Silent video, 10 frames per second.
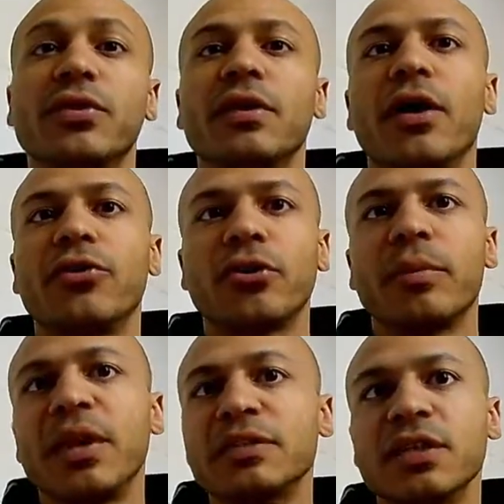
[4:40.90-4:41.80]
other
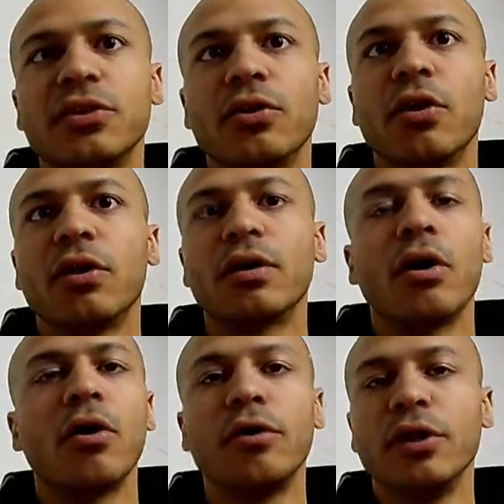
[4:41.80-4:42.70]
commands that the dog
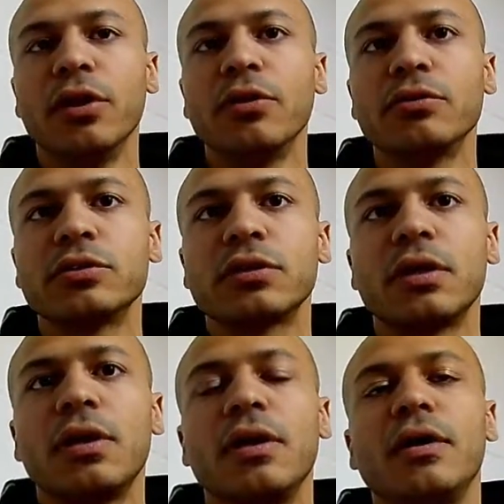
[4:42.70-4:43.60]
already knows.
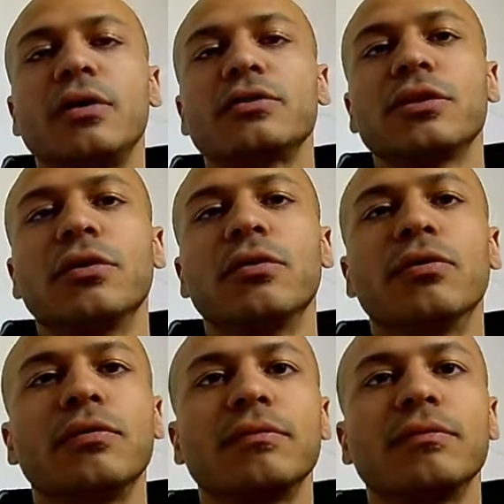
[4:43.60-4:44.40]
So